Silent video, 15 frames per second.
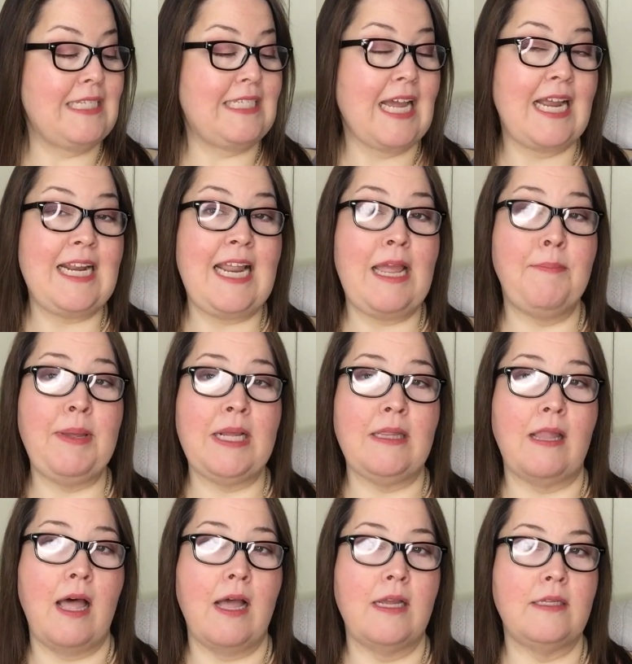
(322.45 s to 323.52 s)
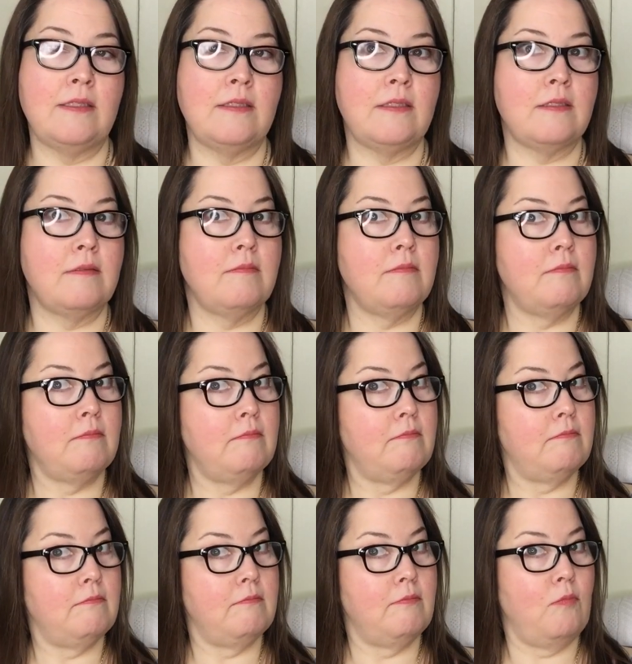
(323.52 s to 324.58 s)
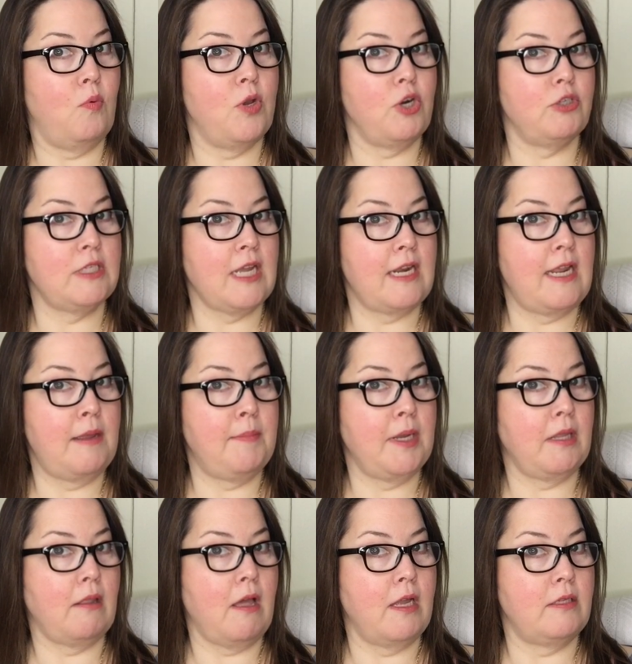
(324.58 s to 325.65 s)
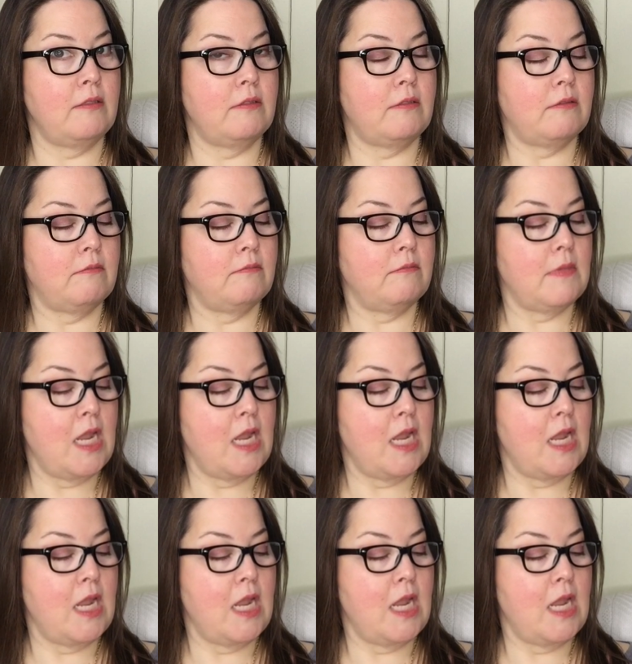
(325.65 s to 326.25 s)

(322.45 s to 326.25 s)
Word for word: dynamic lines. What are dynamic lines?